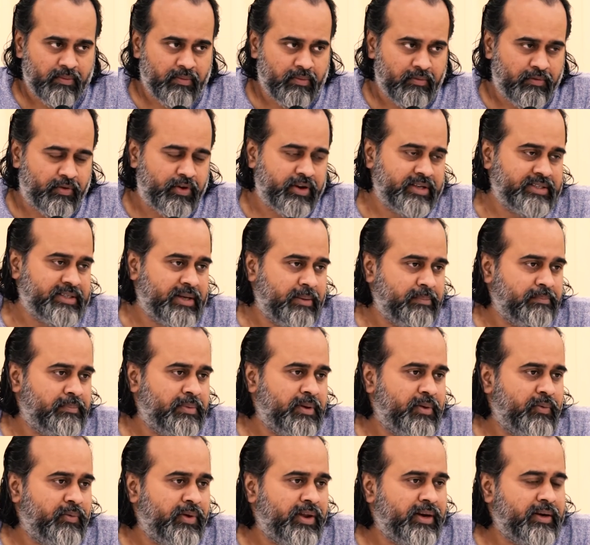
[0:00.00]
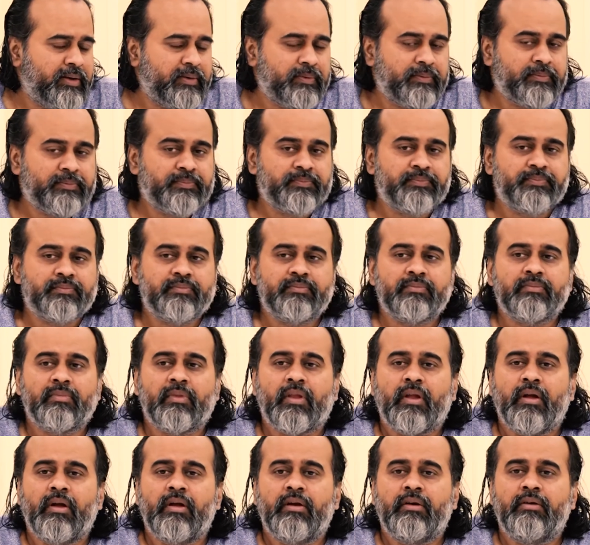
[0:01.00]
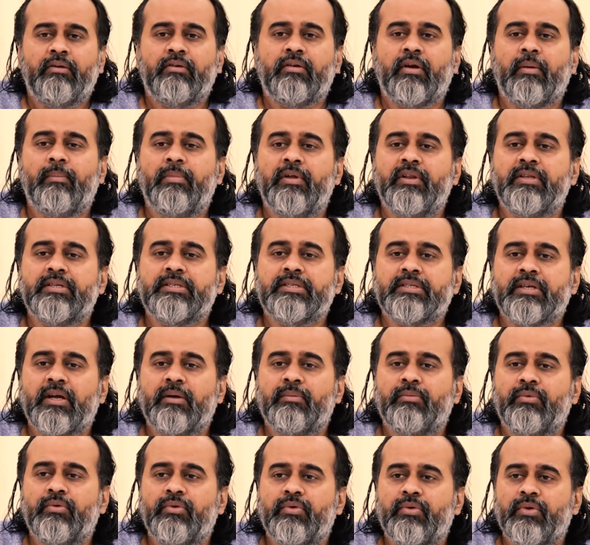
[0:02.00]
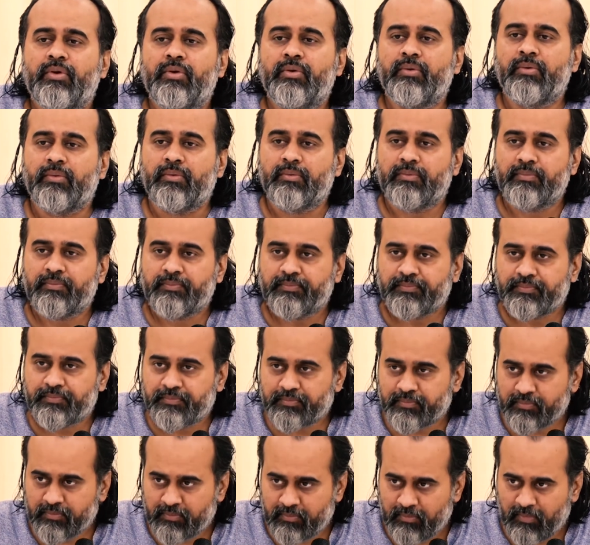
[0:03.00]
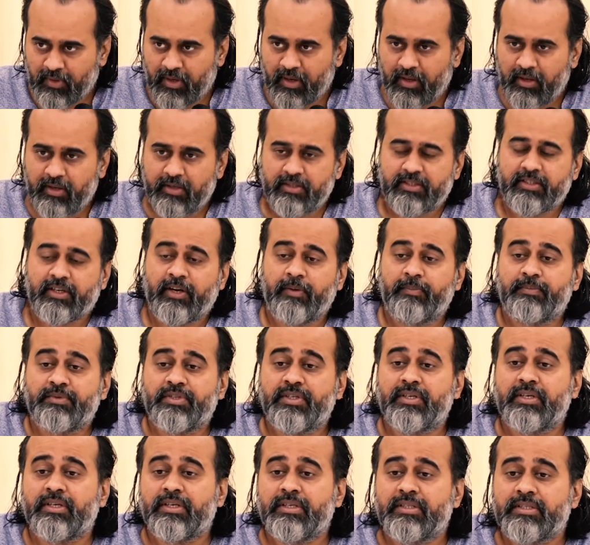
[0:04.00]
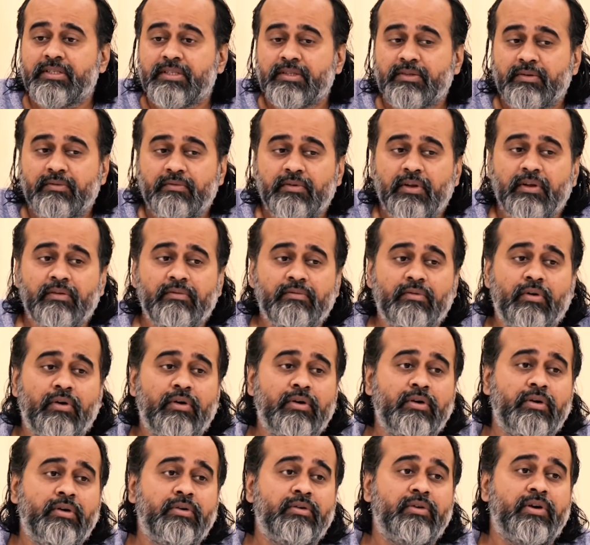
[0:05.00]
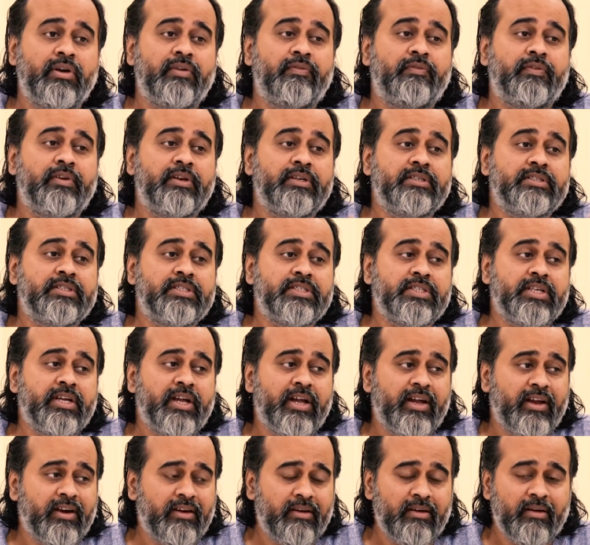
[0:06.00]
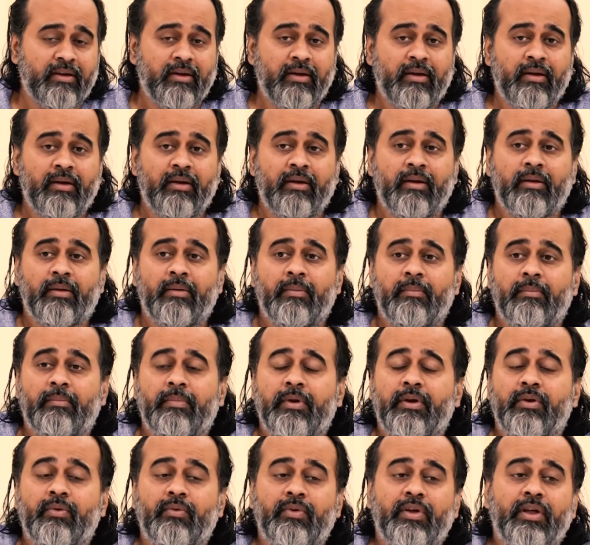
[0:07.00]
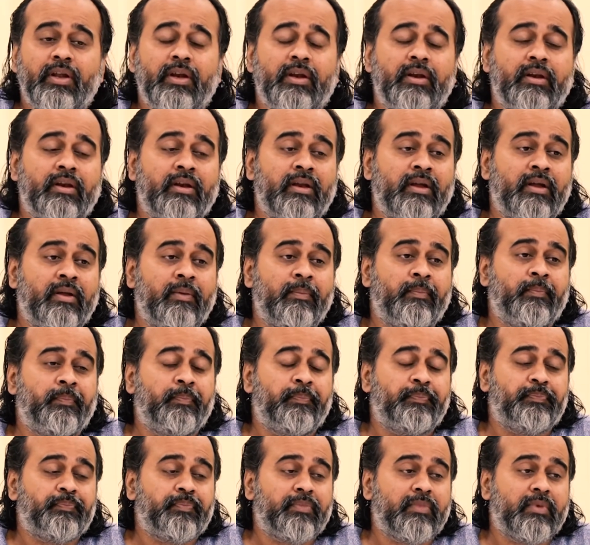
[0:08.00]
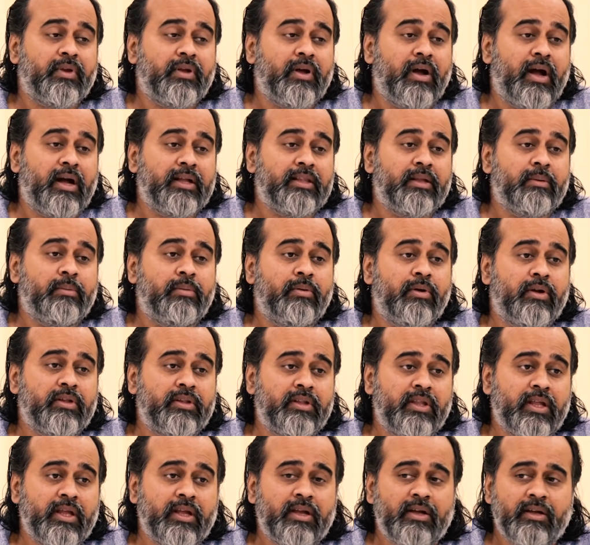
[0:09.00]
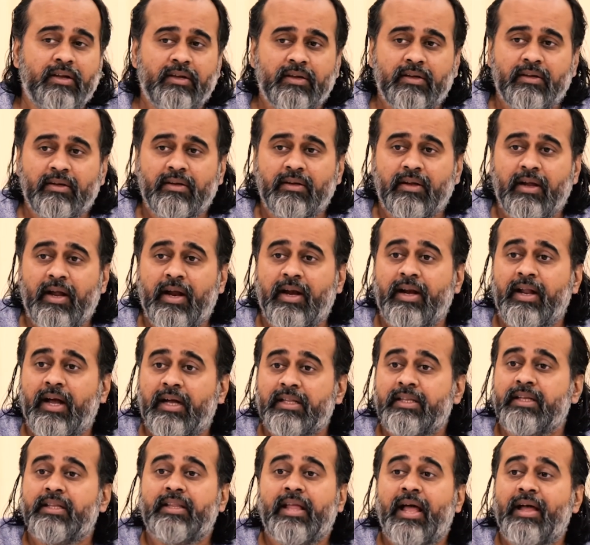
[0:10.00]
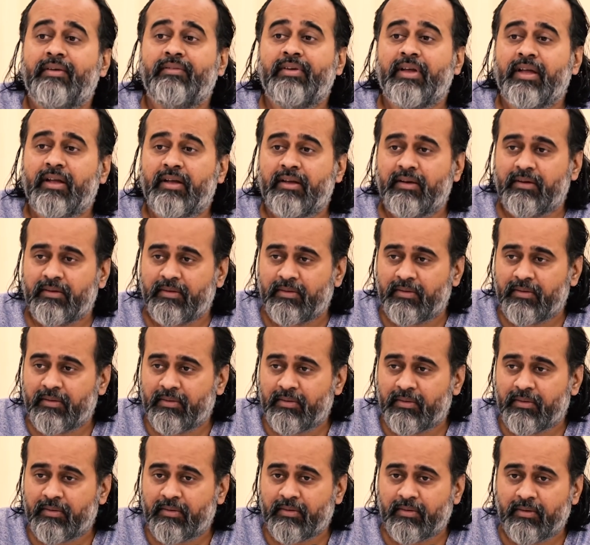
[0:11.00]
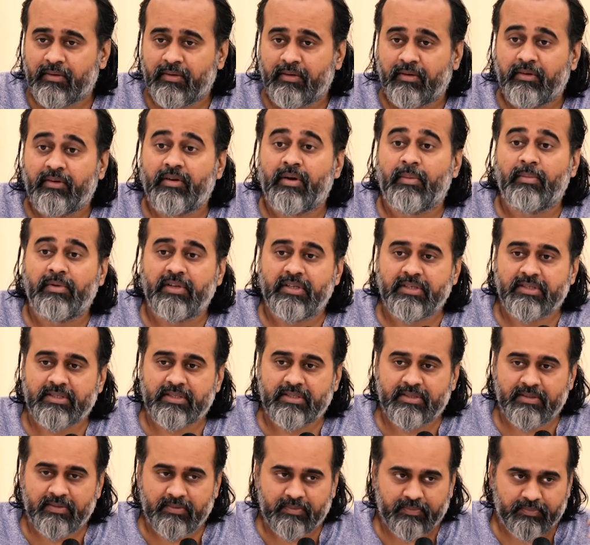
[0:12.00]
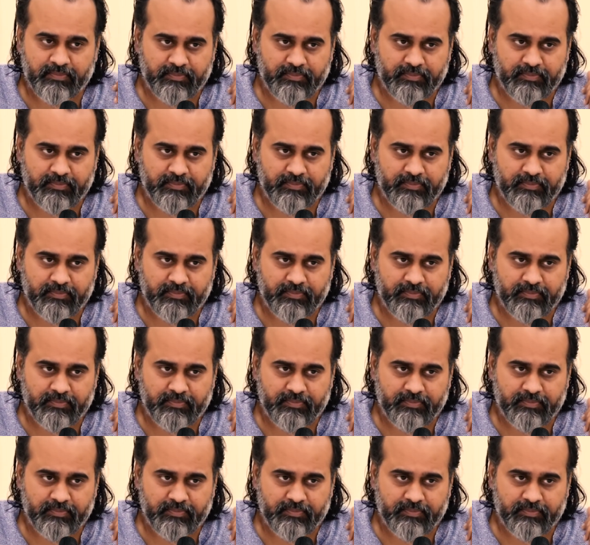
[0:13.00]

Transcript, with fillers: For example, when troubles come to you, scriptures will want to differentiate between adhibhautik and adhidevic troubles.